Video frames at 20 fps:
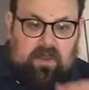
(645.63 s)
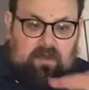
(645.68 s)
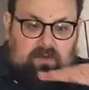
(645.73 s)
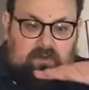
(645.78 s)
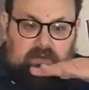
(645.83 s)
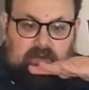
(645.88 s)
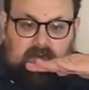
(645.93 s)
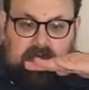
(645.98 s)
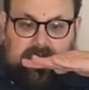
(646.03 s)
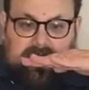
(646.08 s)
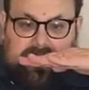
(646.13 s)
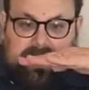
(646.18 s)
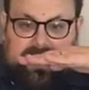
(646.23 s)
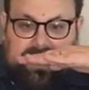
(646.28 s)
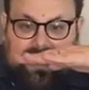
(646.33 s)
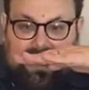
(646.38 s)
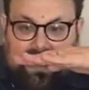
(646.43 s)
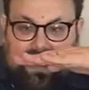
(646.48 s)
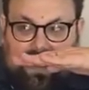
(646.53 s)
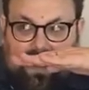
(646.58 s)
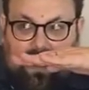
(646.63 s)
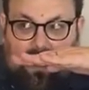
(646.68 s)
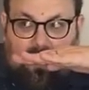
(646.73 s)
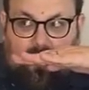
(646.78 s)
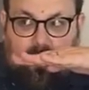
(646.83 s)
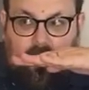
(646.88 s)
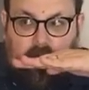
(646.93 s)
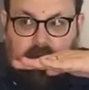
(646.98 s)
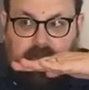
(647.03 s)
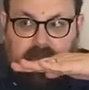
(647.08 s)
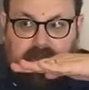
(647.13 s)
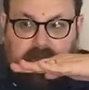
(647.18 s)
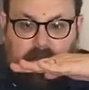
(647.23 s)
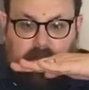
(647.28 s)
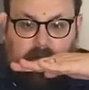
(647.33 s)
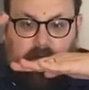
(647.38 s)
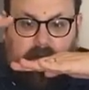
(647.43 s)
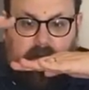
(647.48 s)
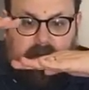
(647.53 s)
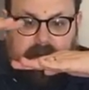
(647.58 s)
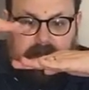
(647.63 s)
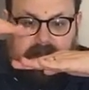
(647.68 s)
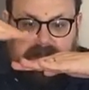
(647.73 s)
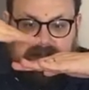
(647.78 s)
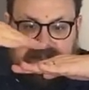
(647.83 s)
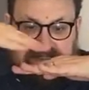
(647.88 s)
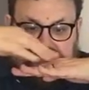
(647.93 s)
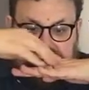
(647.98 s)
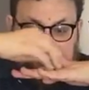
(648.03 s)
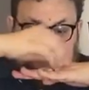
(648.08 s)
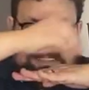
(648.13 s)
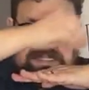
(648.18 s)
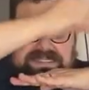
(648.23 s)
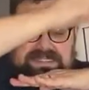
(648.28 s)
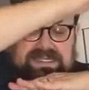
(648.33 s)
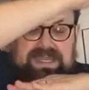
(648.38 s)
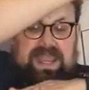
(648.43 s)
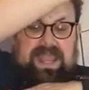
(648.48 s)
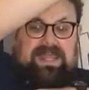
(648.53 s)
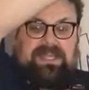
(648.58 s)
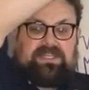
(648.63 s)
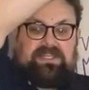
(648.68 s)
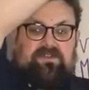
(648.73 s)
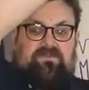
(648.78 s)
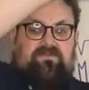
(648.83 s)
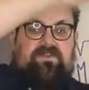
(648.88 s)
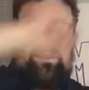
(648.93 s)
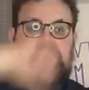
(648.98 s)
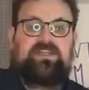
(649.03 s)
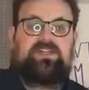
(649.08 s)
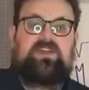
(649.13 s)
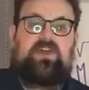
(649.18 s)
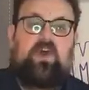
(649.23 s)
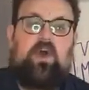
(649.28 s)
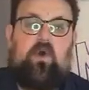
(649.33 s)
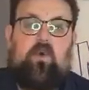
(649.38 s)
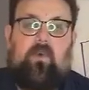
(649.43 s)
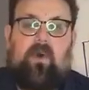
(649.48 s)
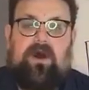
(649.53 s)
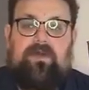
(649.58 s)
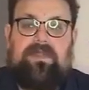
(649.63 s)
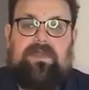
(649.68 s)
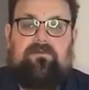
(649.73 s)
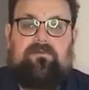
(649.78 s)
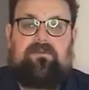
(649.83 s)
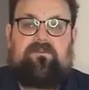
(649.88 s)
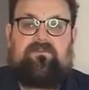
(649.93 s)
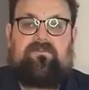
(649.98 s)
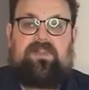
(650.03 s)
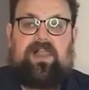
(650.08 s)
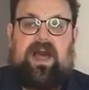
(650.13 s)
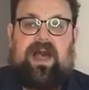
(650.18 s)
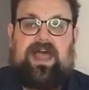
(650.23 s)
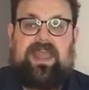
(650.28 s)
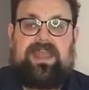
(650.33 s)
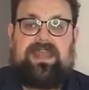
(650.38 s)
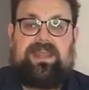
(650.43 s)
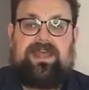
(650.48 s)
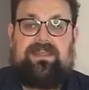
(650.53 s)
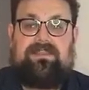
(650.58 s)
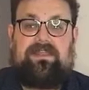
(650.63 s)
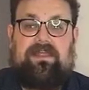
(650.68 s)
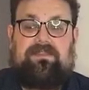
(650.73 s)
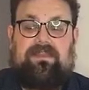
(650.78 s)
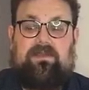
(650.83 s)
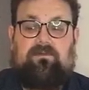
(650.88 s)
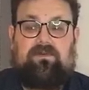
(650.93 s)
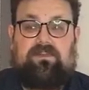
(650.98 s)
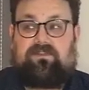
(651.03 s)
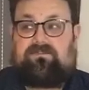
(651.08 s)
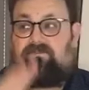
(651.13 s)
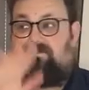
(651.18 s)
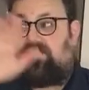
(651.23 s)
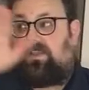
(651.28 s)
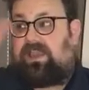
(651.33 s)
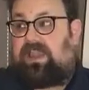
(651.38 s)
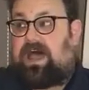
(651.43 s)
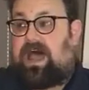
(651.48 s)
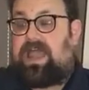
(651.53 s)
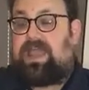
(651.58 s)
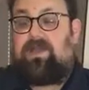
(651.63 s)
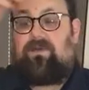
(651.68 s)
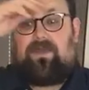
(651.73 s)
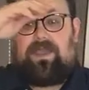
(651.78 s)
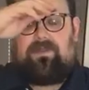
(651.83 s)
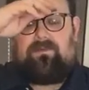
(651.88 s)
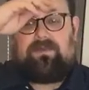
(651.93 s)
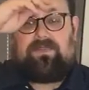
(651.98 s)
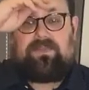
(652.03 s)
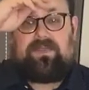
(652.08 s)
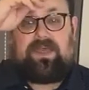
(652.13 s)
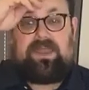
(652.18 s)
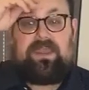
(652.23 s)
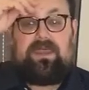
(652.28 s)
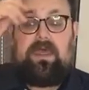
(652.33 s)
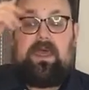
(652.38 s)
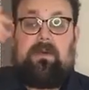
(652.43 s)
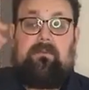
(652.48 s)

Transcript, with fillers: really low over the water and snatch a fish while they were flying and then they would fly away with it.